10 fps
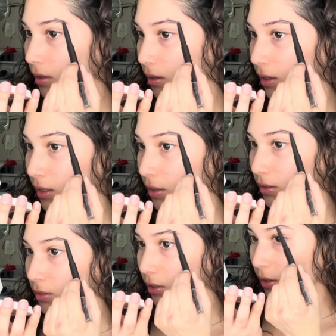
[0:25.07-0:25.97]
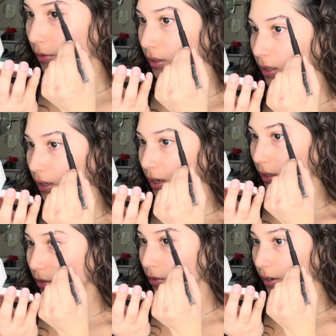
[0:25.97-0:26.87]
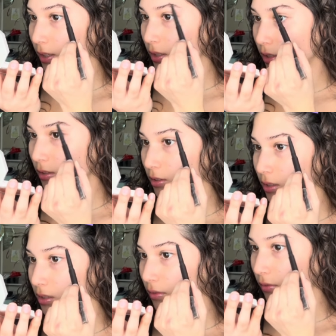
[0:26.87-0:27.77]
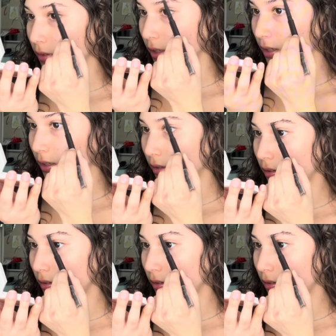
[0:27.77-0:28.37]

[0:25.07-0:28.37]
And then you can start going the other direction just to fill it in.